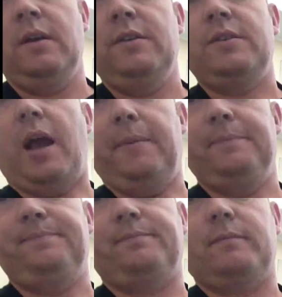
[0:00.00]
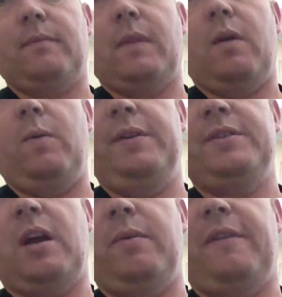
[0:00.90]
So, we
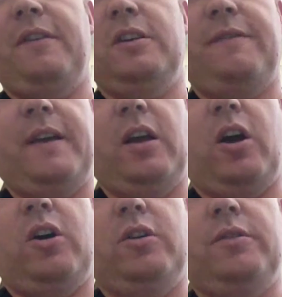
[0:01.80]
start with the first finger on